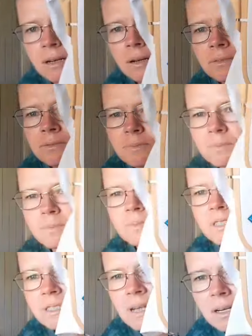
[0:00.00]
I've
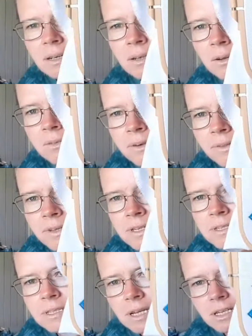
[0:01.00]
started over in
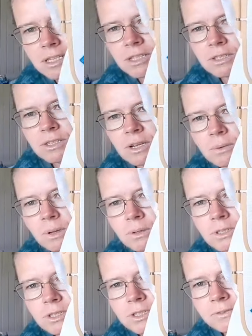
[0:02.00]
this section, so I'll
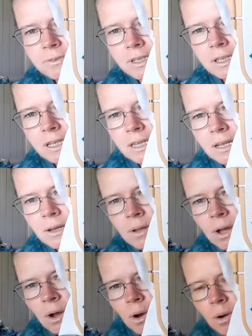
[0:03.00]
just fill in
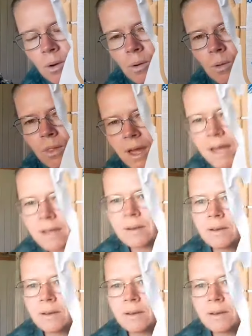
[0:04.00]
all that